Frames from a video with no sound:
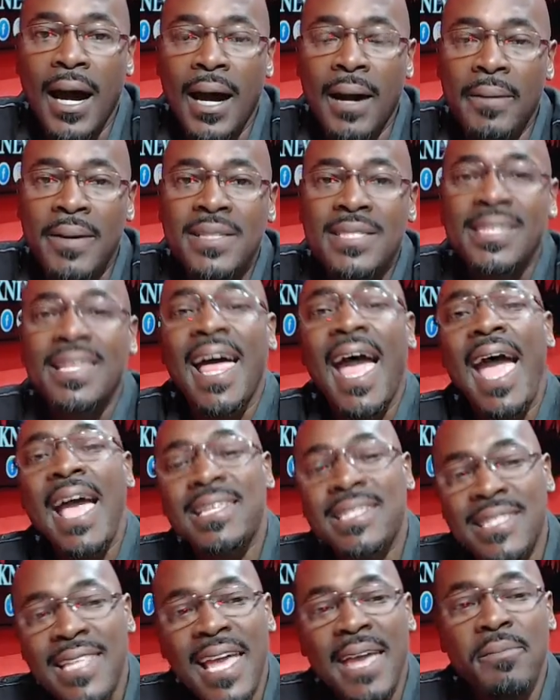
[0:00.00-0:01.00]
his
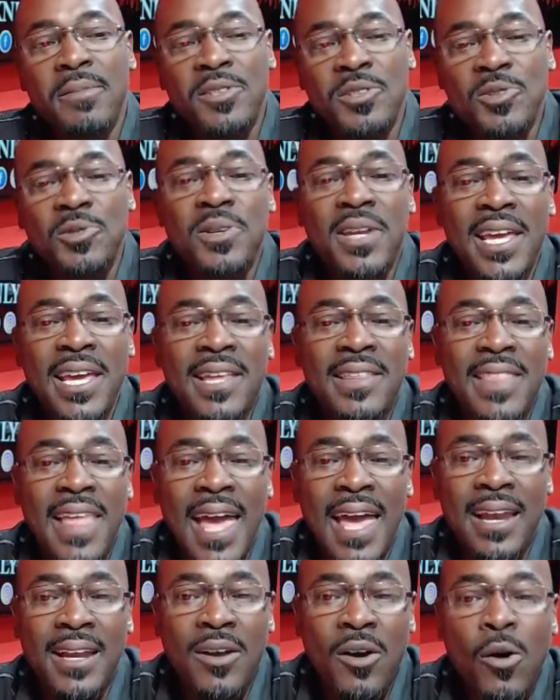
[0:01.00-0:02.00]
last name is unique,
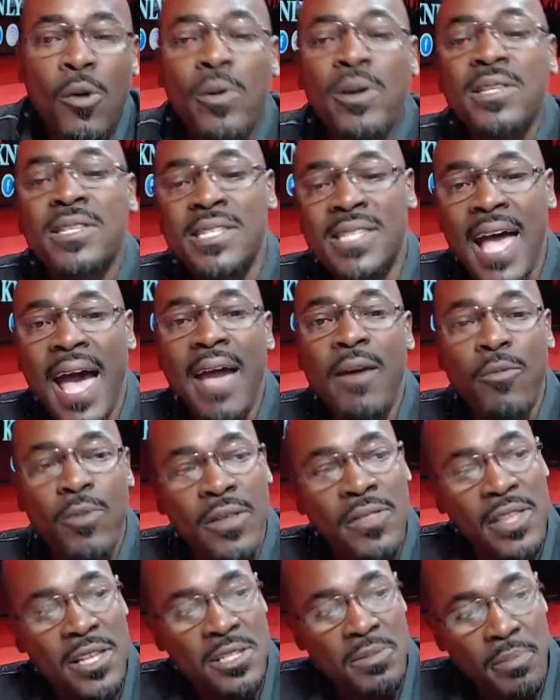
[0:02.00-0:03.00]
that coincide
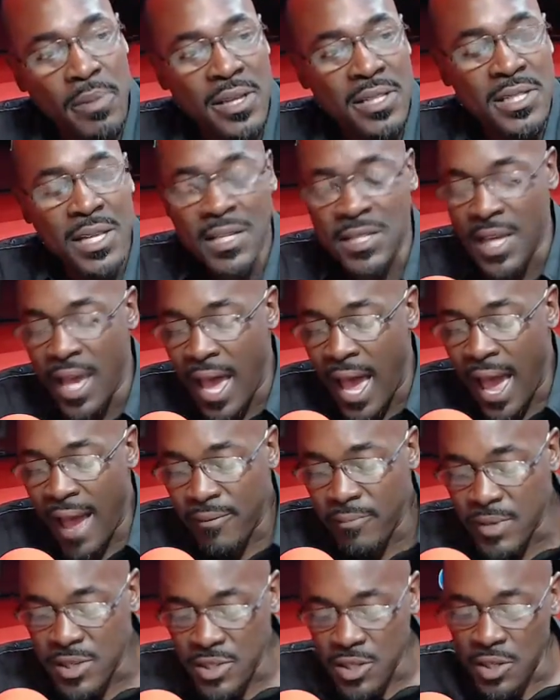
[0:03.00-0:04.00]
with his business. I
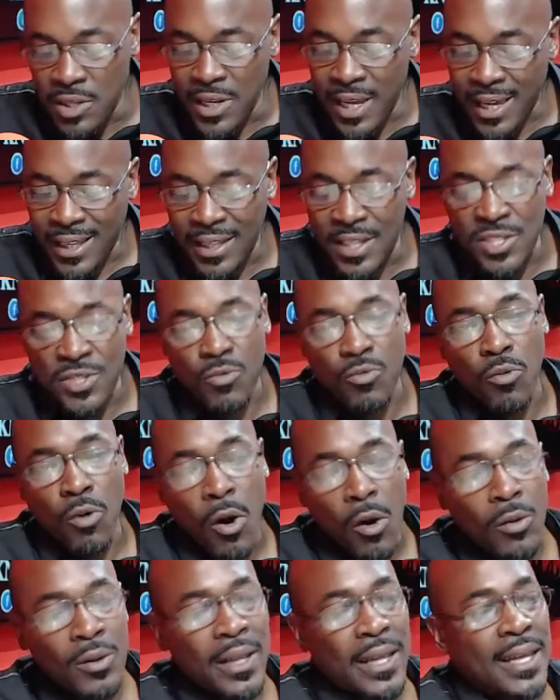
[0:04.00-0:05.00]
have Mr. Nicholas
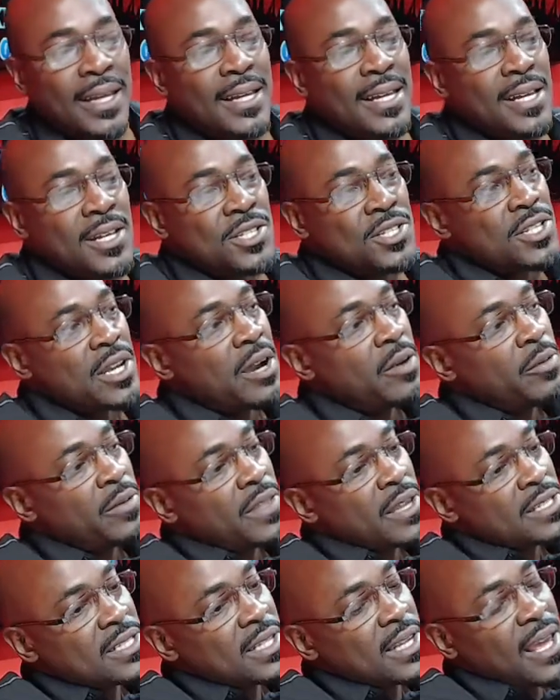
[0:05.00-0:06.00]
Rolling sharing
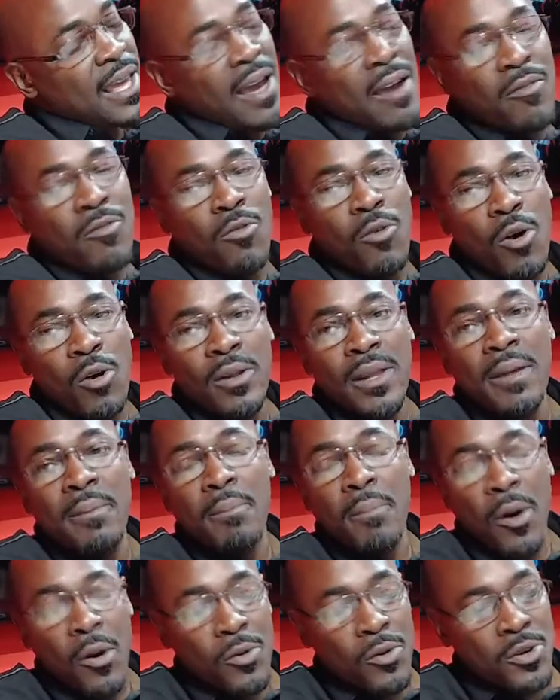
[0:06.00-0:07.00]
with us today of Rolling
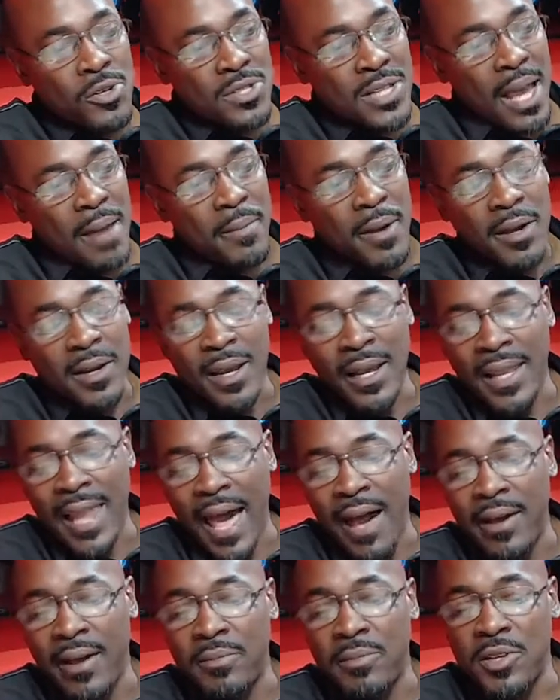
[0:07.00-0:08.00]
Motors. I'm going to
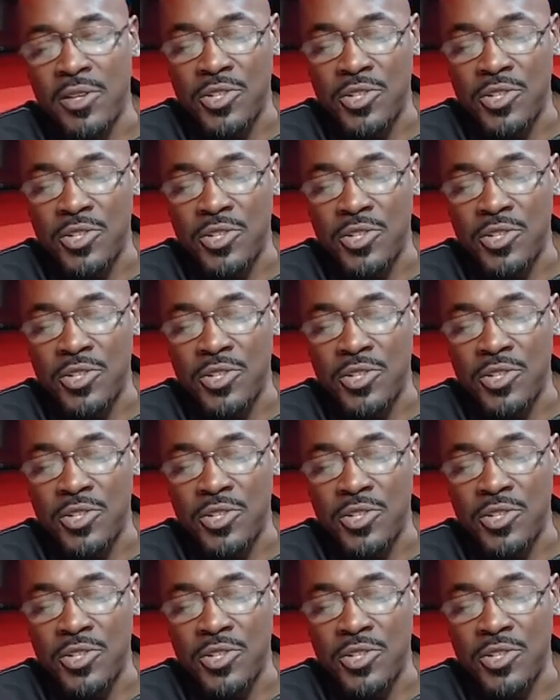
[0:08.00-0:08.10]
allow him to